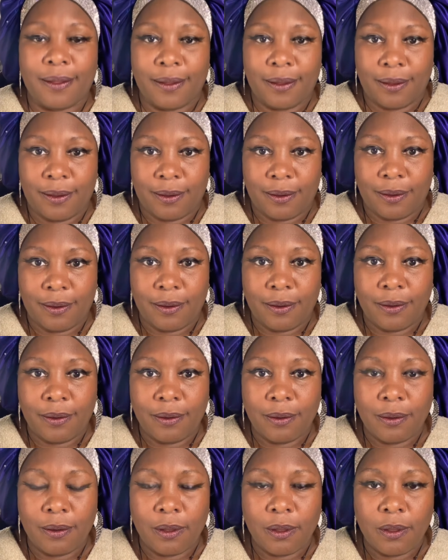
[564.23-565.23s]

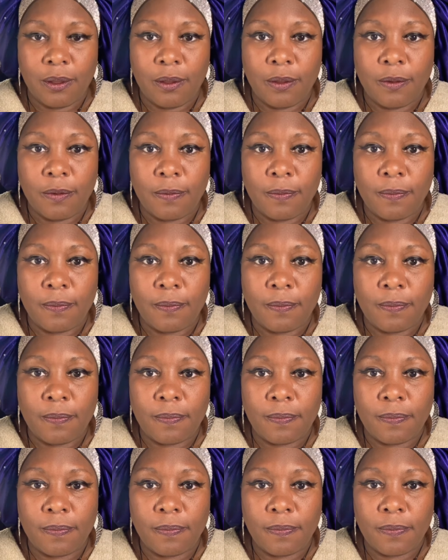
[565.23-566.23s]

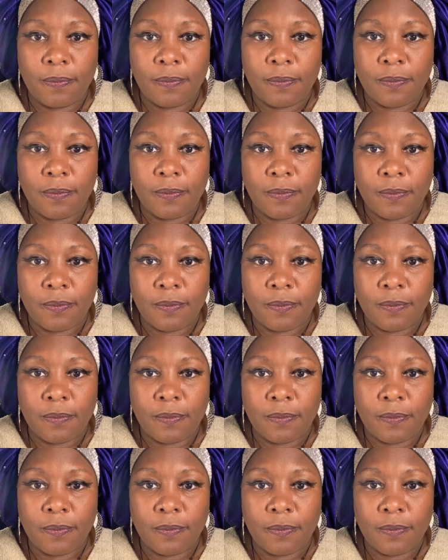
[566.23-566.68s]
(no one is talking)